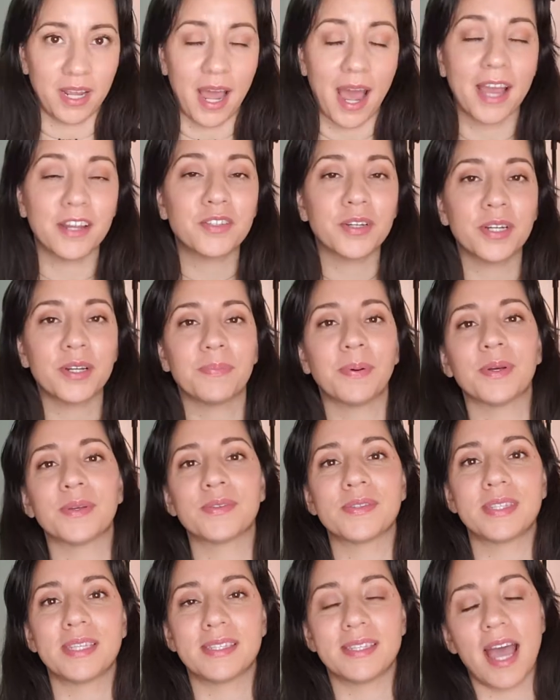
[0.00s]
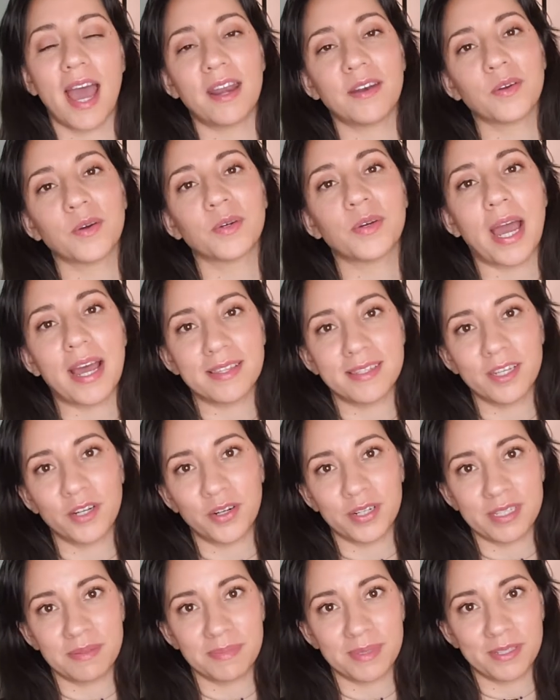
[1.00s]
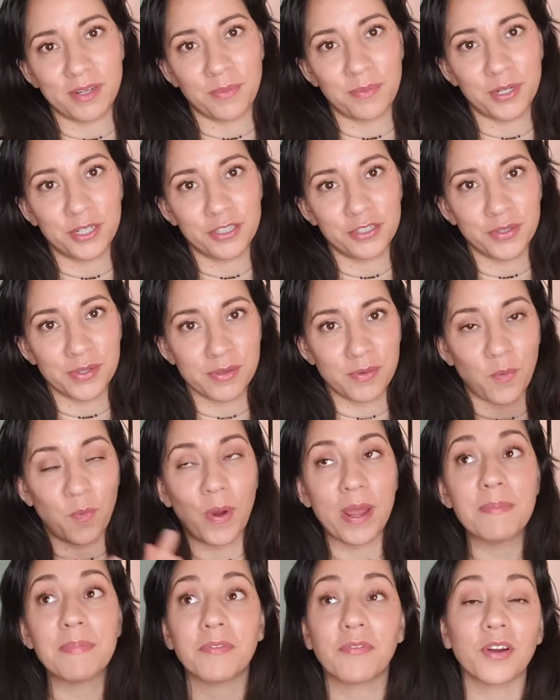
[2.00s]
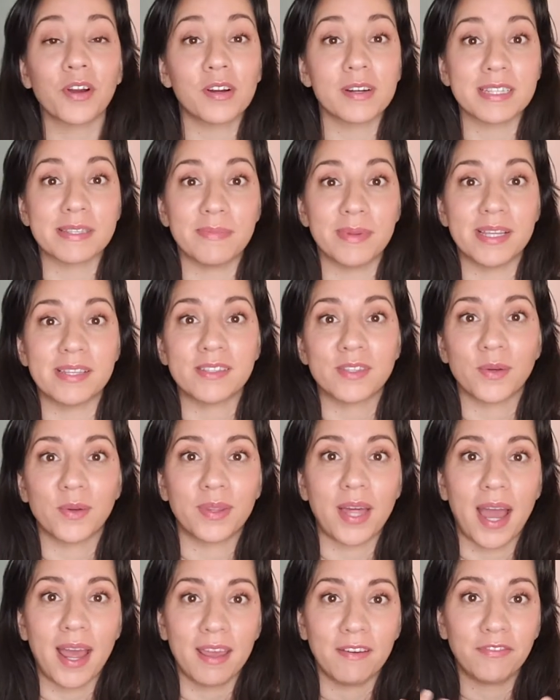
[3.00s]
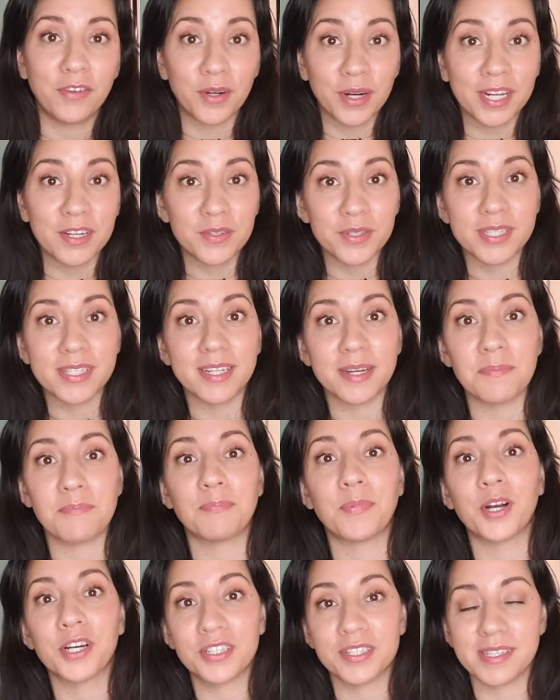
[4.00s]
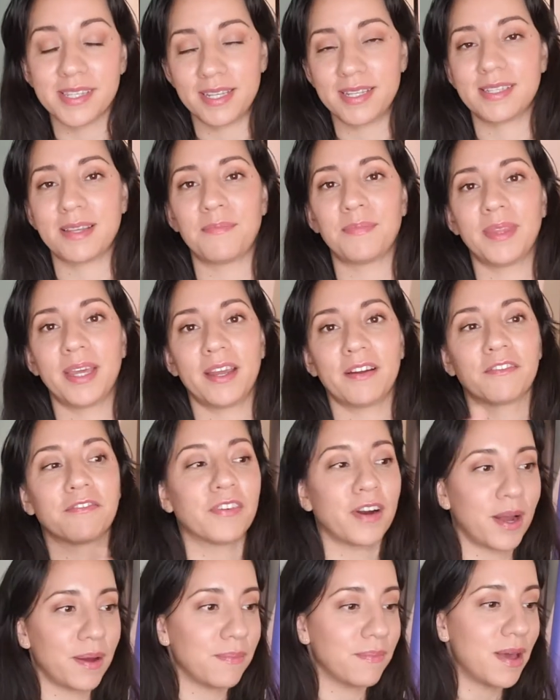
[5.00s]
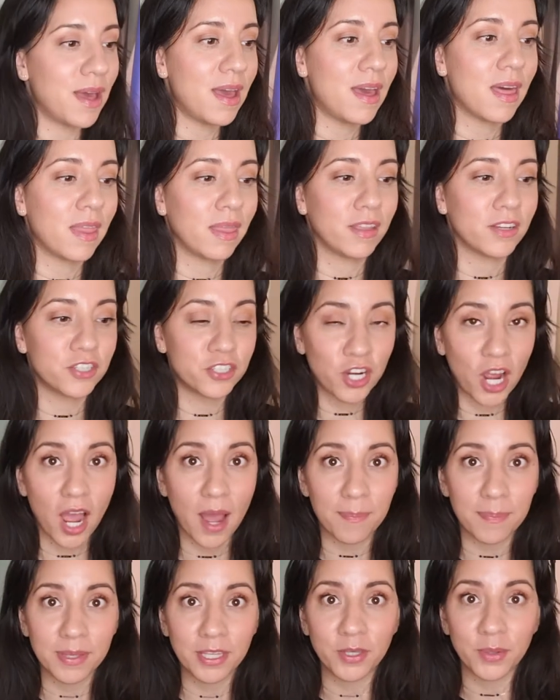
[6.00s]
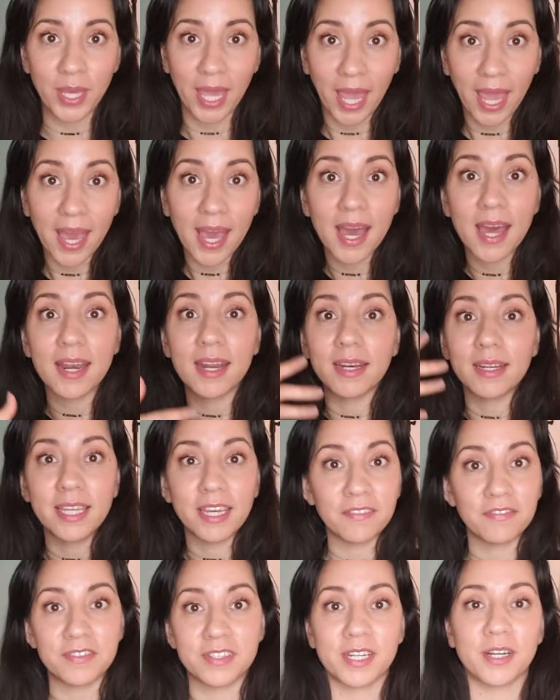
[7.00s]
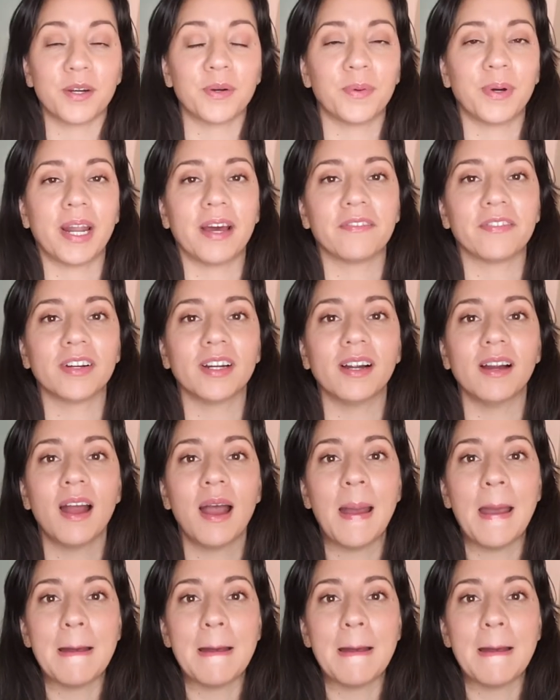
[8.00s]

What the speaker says: I try to post these annual Etsy Christmas commercials way before Christmas so that if you're interested in purchasing something from the shop, you can and gift it or whatever.